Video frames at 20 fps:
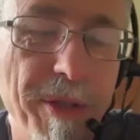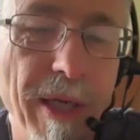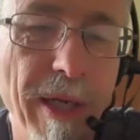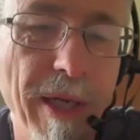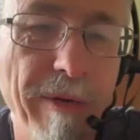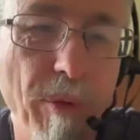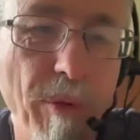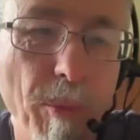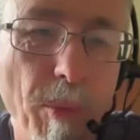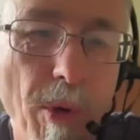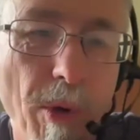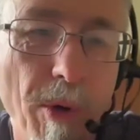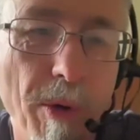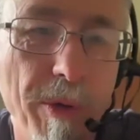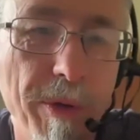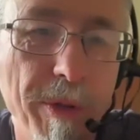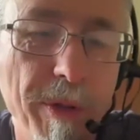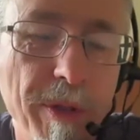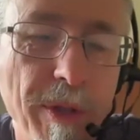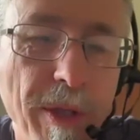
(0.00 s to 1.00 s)
it ever
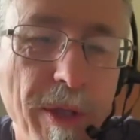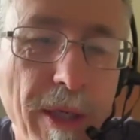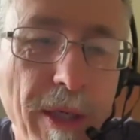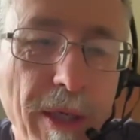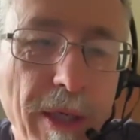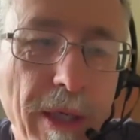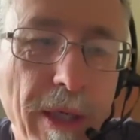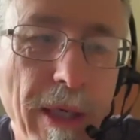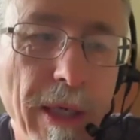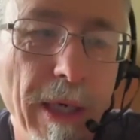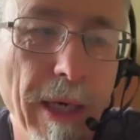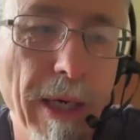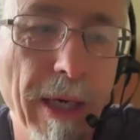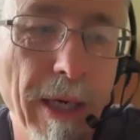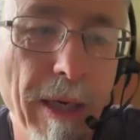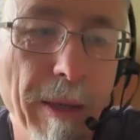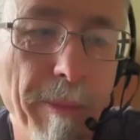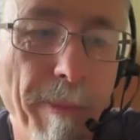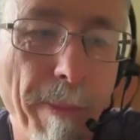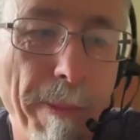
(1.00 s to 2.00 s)
was.
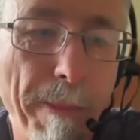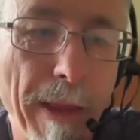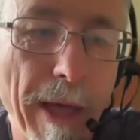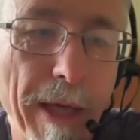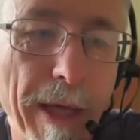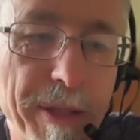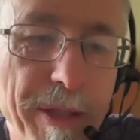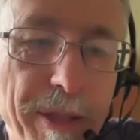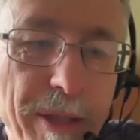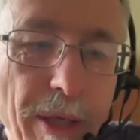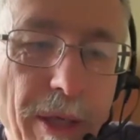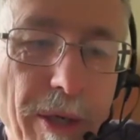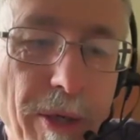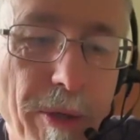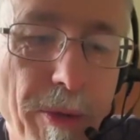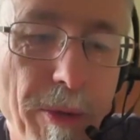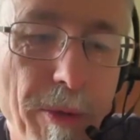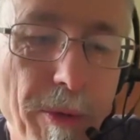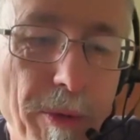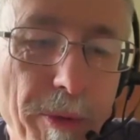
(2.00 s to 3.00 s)
And
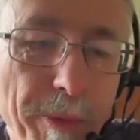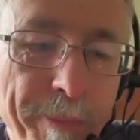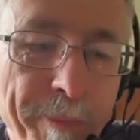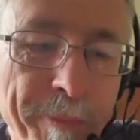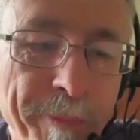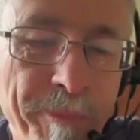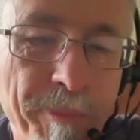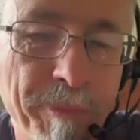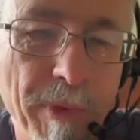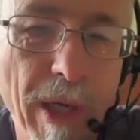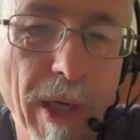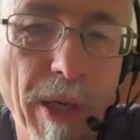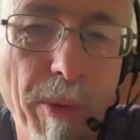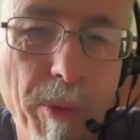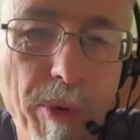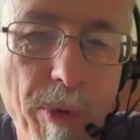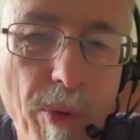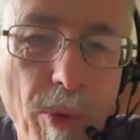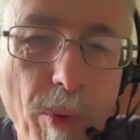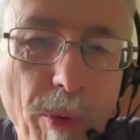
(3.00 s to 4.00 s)
so I
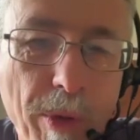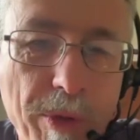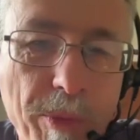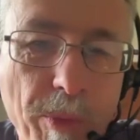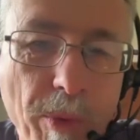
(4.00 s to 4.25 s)
would always